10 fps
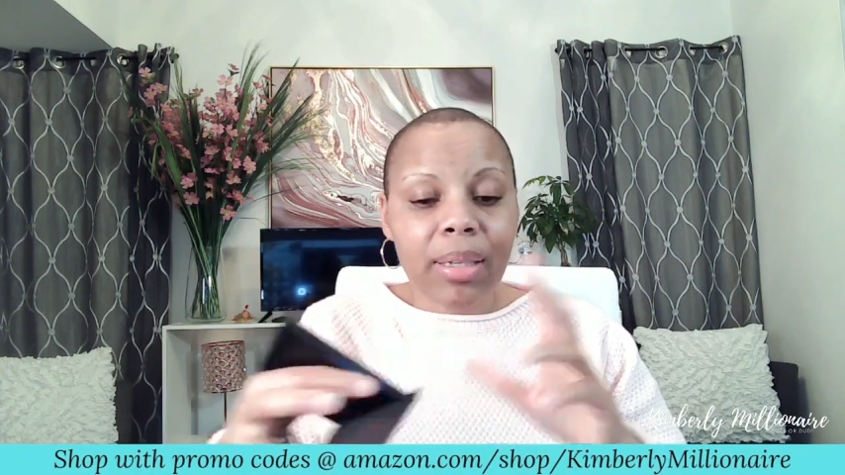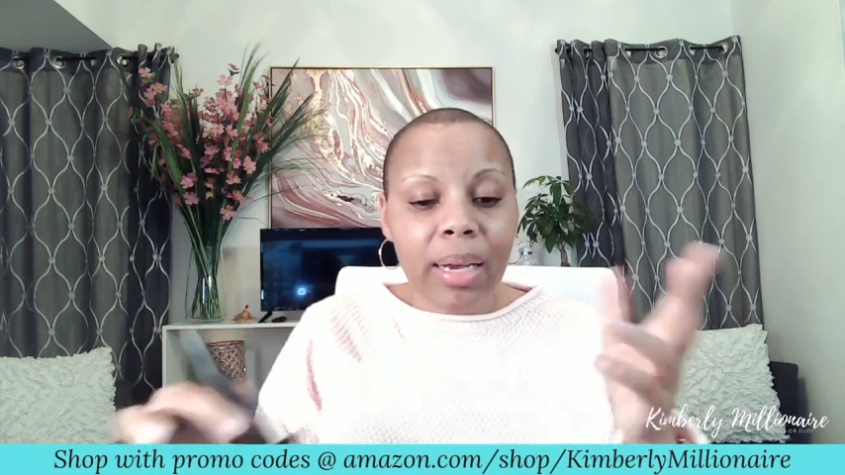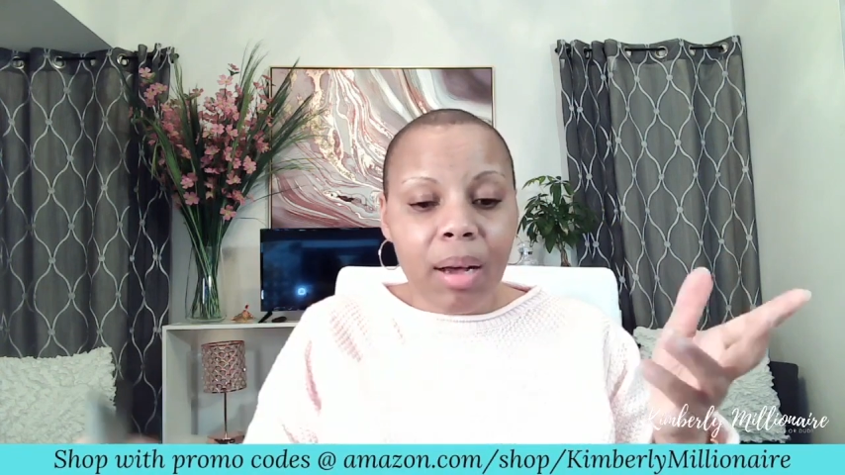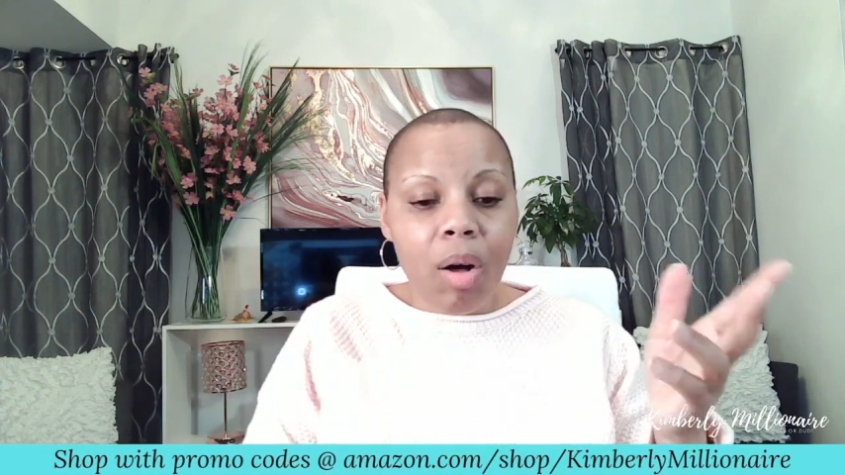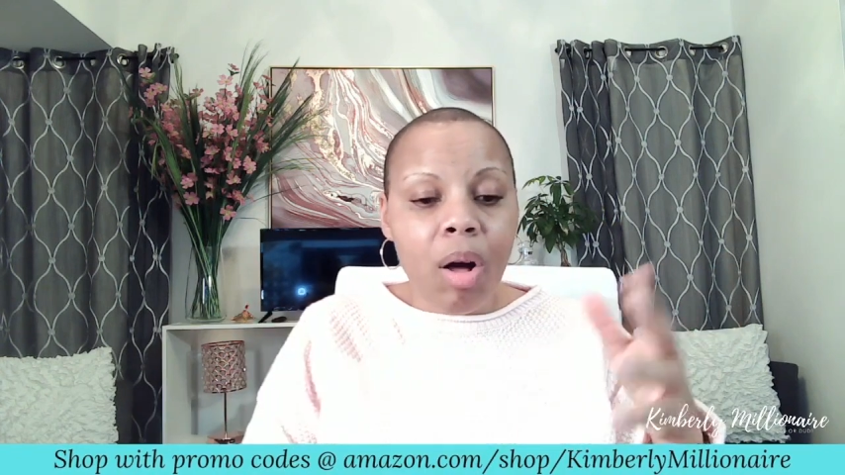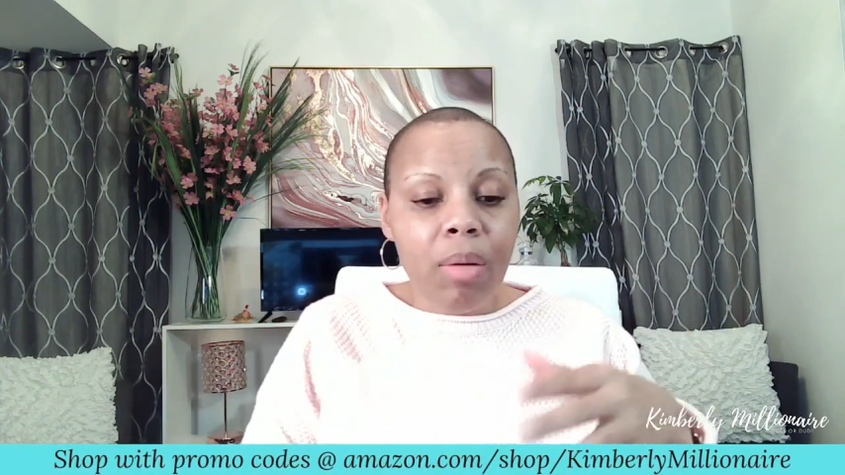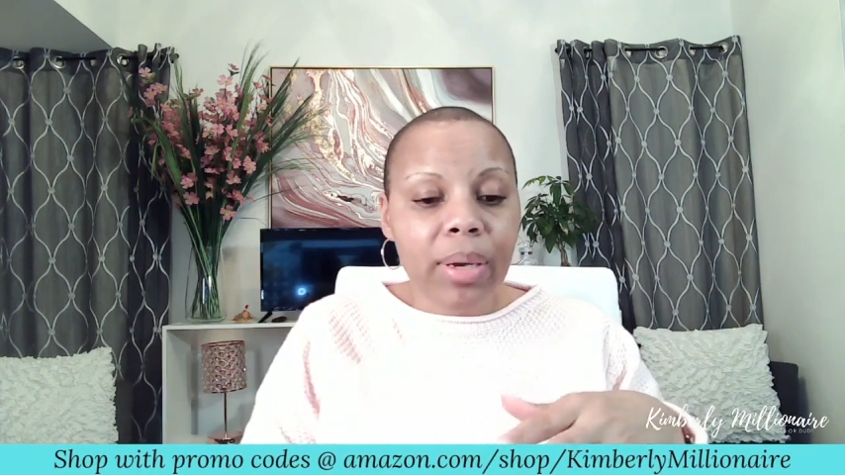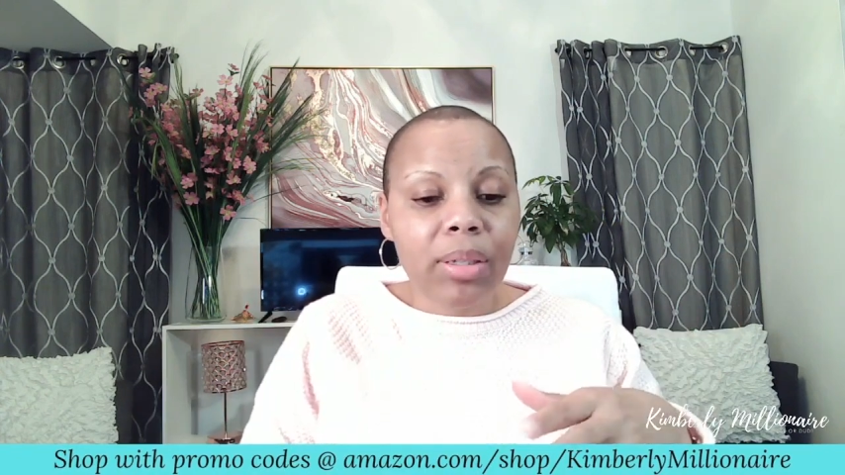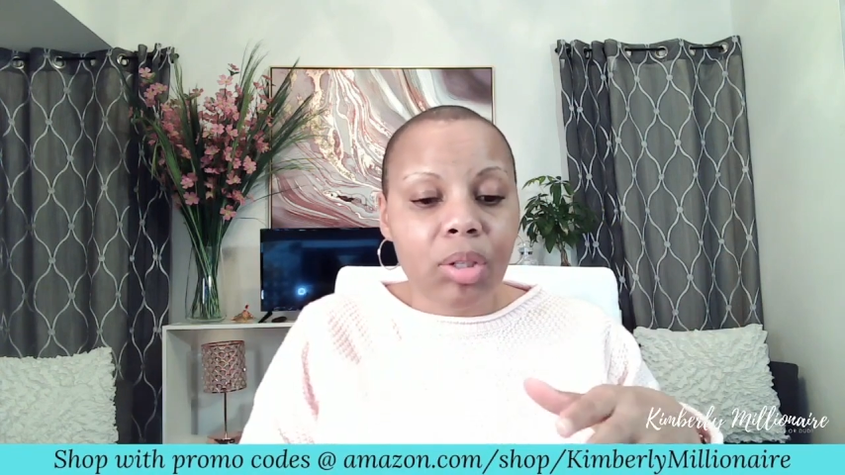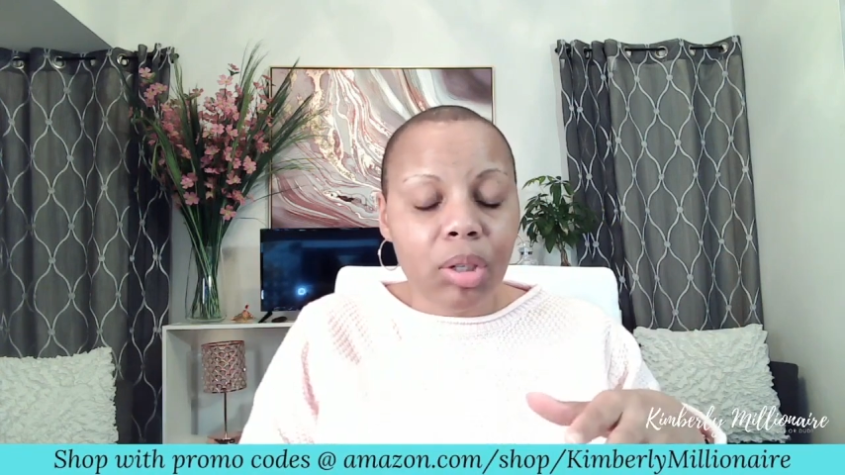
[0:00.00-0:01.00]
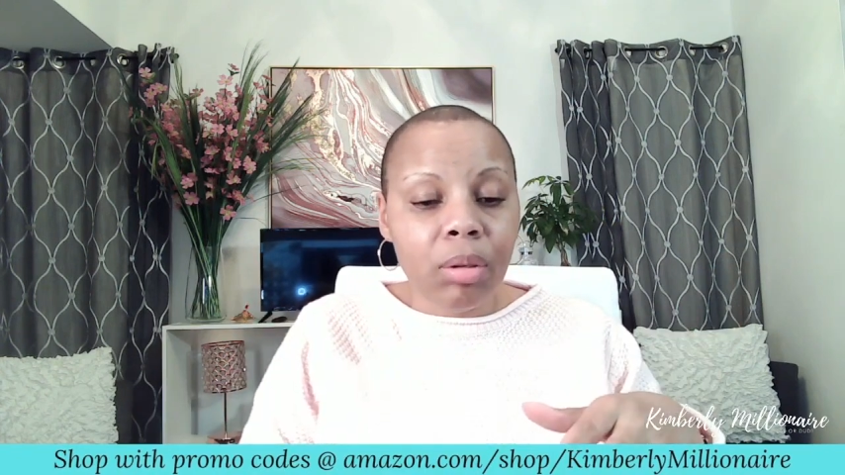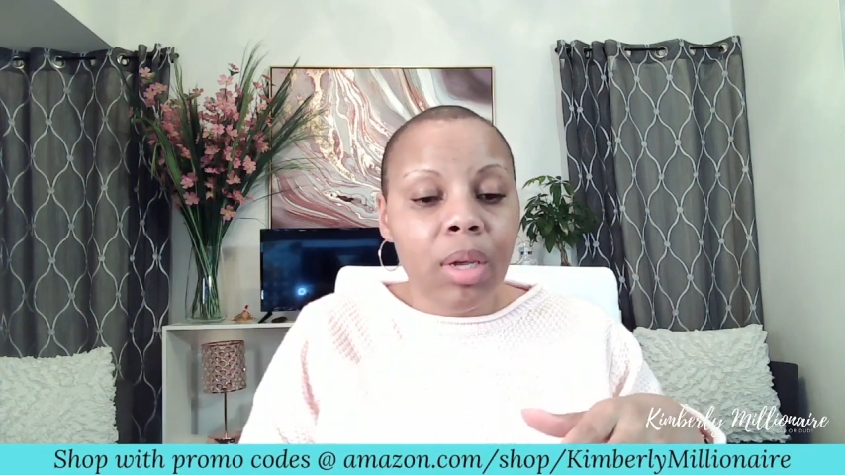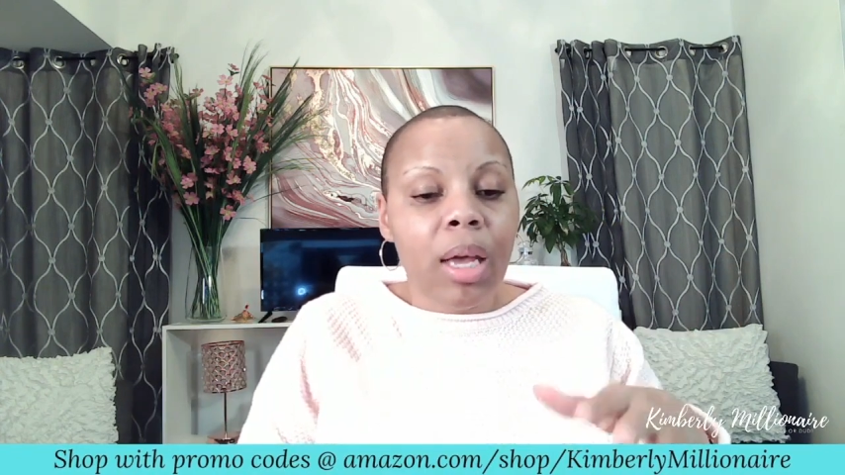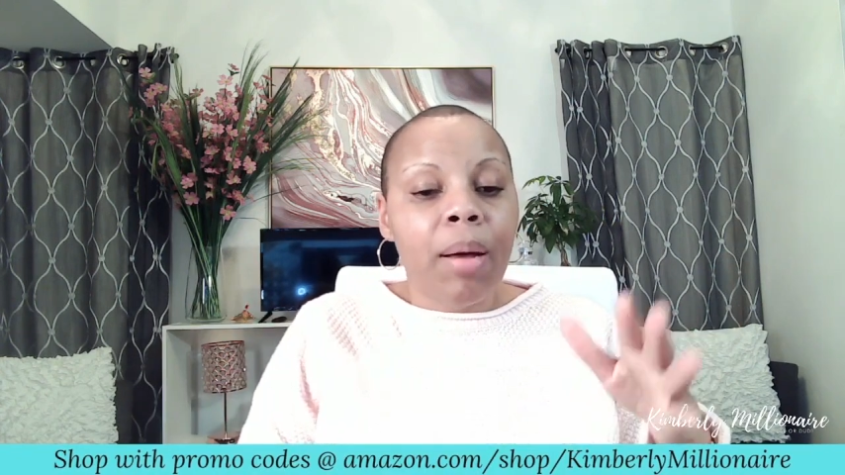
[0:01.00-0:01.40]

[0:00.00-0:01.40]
like I always do,